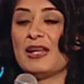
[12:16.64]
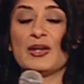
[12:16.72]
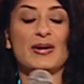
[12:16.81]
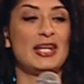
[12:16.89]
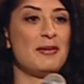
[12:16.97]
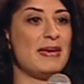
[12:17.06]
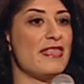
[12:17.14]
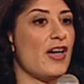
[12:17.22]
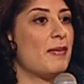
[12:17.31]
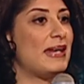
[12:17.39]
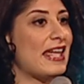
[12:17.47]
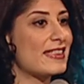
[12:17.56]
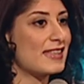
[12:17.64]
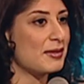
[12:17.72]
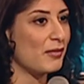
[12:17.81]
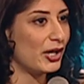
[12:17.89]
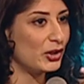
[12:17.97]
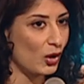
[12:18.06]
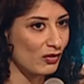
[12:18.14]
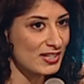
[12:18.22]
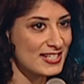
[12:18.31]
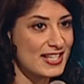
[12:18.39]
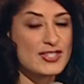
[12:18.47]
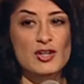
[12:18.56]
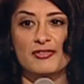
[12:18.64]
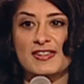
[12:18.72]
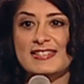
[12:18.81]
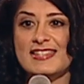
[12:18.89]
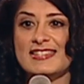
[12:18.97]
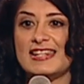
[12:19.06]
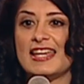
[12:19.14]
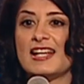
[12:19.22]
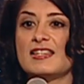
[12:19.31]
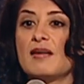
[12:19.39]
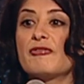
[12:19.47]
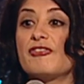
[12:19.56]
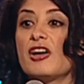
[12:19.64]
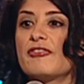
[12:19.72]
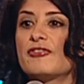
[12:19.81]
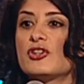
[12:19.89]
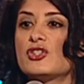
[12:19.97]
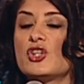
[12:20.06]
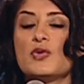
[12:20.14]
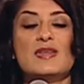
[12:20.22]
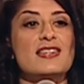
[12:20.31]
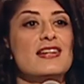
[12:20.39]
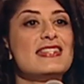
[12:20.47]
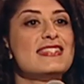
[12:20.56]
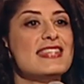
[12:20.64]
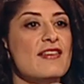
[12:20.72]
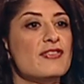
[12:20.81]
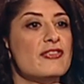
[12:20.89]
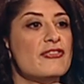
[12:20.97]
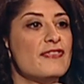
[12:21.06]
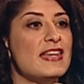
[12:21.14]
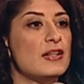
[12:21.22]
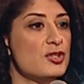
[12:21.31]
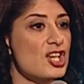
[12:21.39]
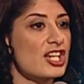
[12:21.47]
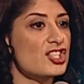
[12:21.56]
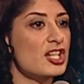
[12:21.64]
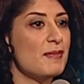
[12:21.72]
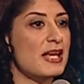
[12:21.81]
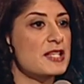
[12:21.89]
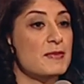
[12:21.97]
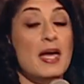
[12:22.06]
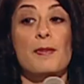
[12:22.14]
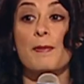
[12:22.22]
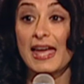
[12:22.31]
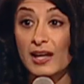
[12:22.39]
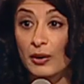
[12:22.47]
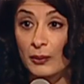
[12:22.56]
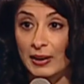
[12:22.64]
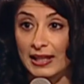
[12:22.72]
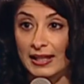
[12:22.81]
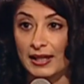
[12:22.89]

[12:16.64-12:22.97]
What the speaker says: by looking at me that I'm an ethnic minority. It's obvious, isn't it? Because I'm 5'2" with size 7 feet, which actually makes me a penguin.